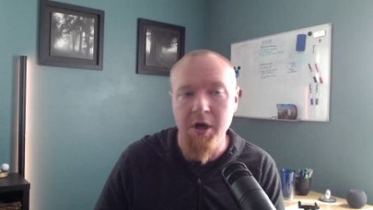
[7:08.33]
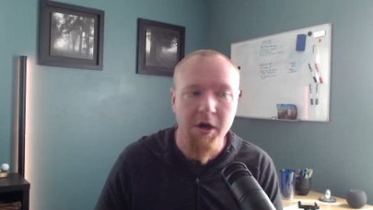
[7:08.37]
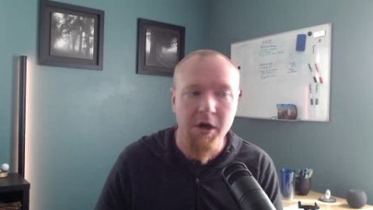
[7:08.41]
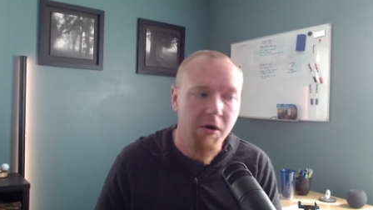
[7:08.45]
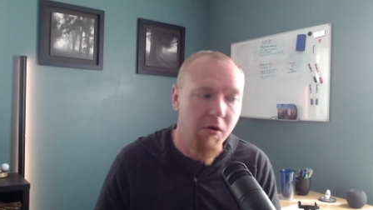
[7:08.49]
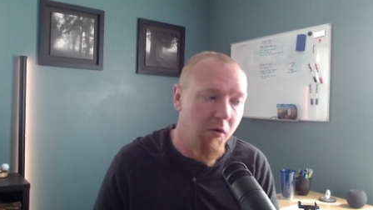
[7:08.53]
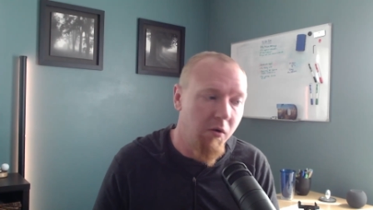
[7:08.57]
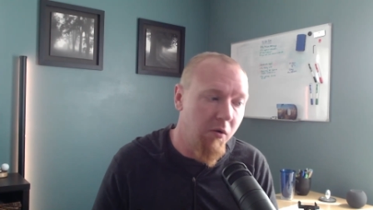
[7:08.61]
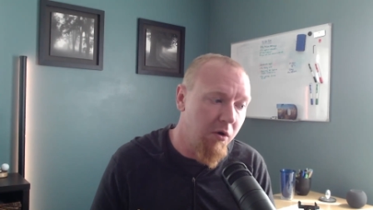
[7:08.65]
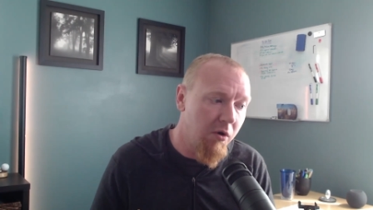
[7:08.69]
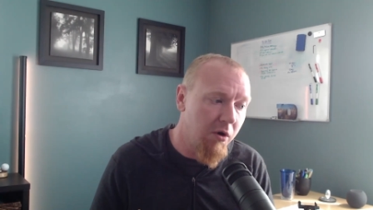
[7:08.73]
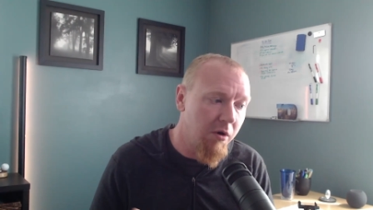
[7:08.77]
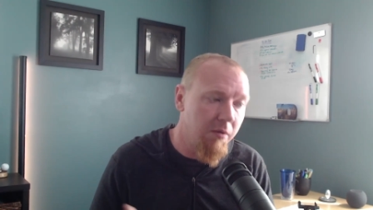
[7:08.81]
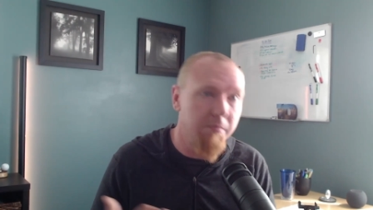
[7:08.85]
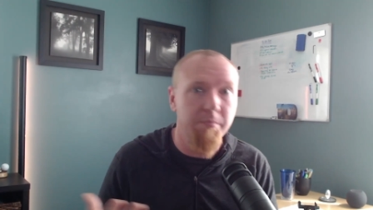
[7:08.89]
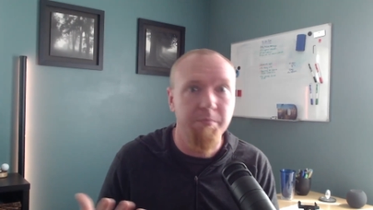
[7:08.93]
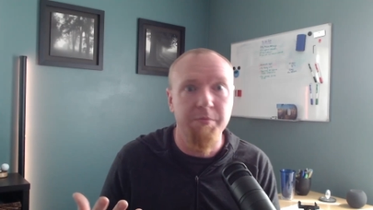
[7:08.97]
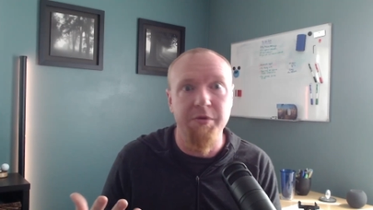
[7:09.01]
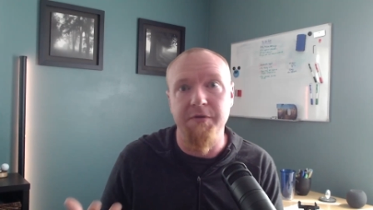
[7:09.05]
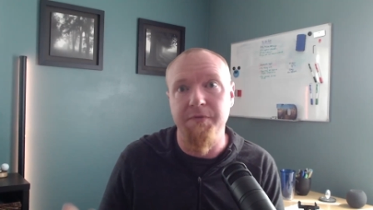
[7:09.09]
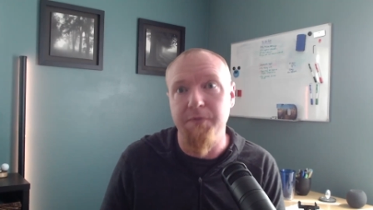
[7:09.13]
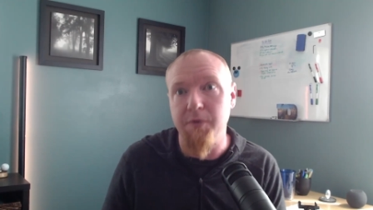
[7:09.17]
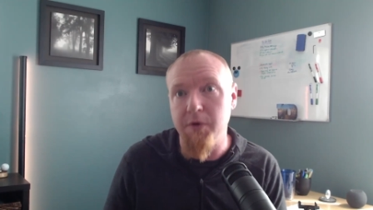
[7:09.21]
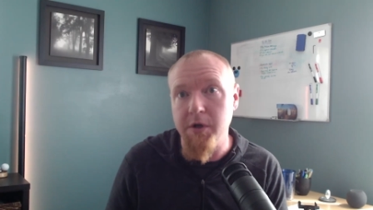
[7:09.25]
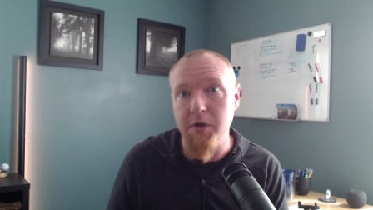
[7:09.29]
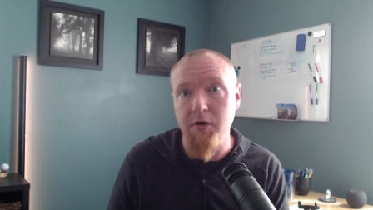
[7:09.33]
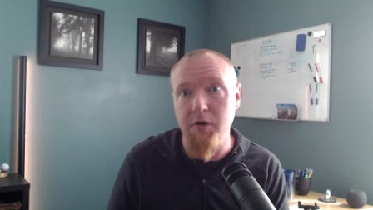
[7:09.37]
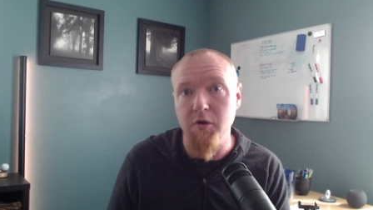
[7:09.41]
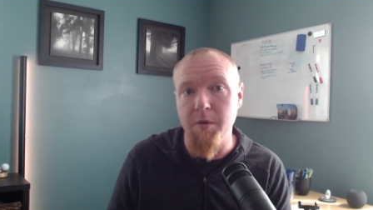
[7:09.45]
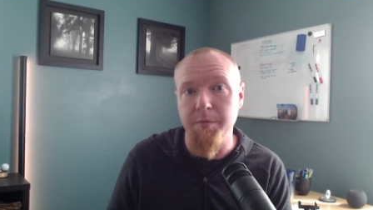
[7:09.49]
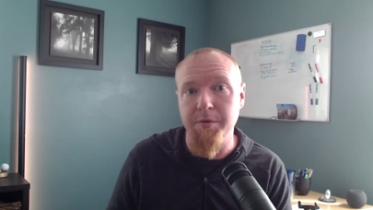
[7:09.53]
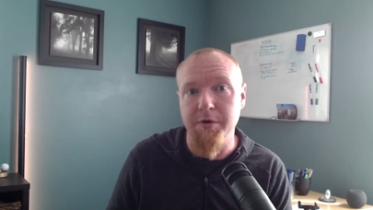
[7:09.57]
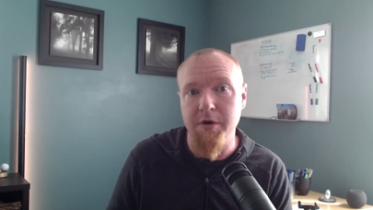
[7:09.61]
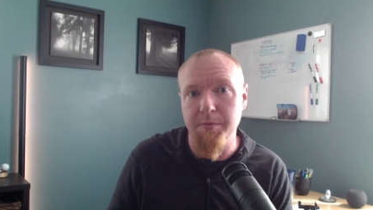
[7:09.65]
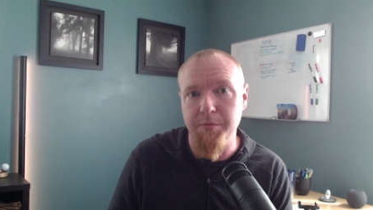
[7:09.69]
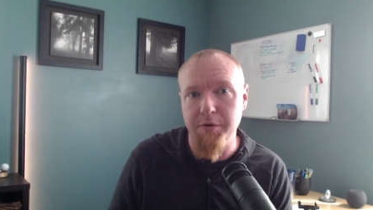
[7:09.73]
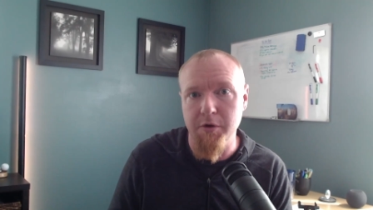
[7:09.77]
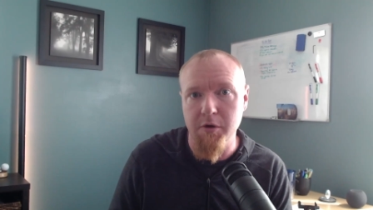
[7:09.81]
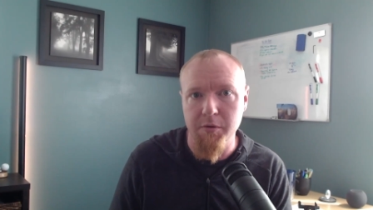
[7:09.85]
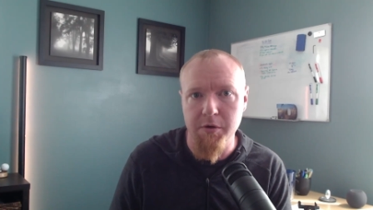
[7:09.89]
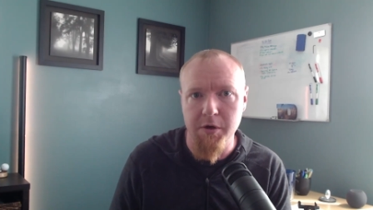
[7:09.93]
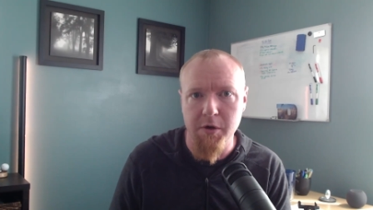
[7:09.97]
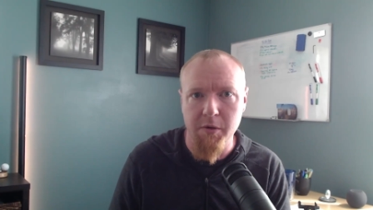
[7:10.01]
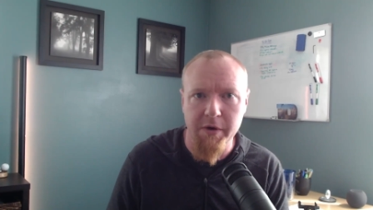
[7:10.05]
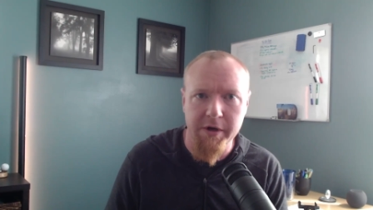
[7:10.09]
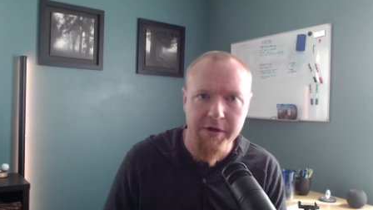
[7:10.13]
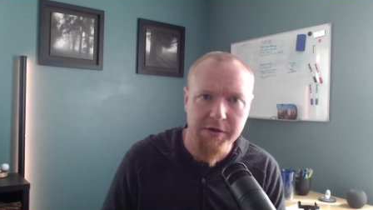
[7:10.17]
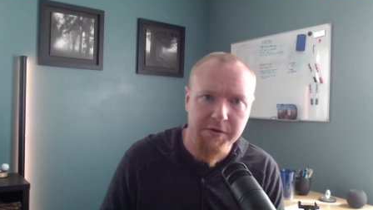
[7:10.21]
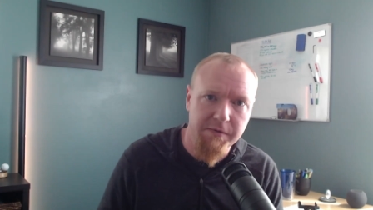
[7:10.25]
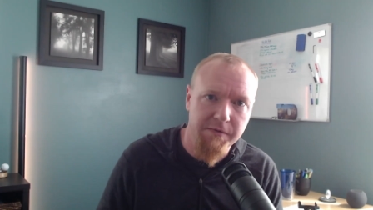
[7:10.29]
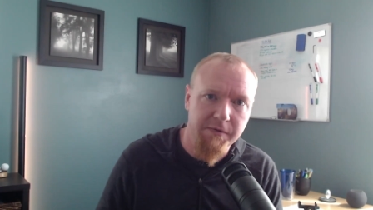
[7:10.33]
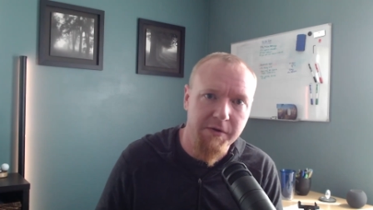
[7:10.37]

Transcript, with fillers: or before you open a pull request,